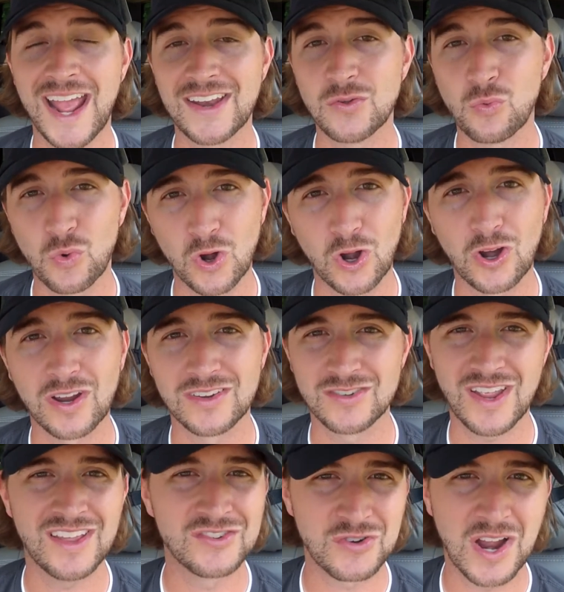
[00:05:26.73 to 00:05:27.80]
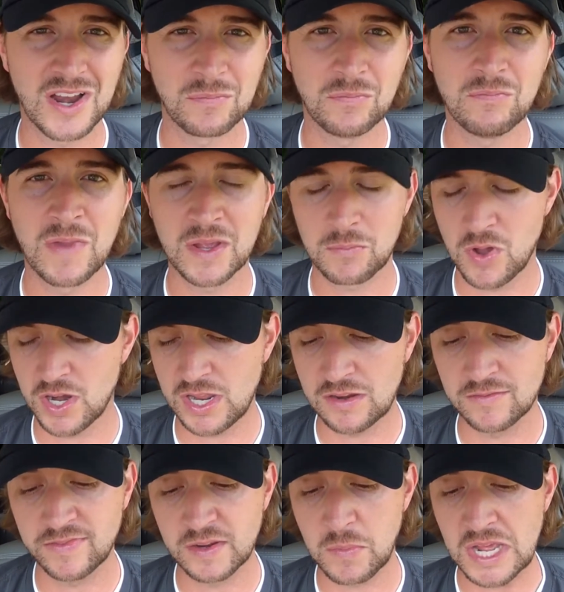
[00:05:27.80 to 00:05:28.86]
I had to work and try and make
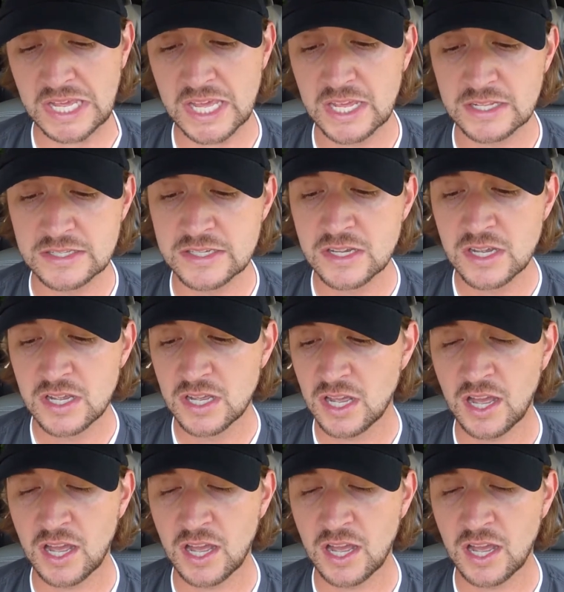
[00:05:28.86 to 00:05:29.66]
money and feed my kids.